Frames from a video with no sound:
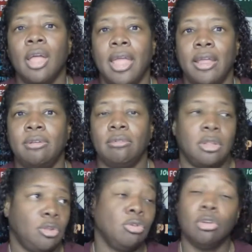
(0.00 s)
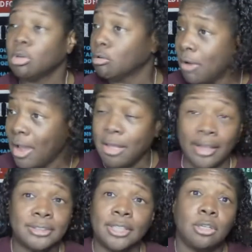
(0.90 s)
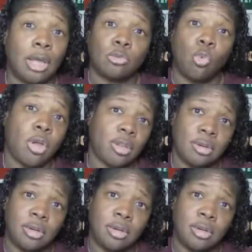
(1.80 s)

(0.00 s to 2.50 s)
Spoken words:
And you look around, I was walking in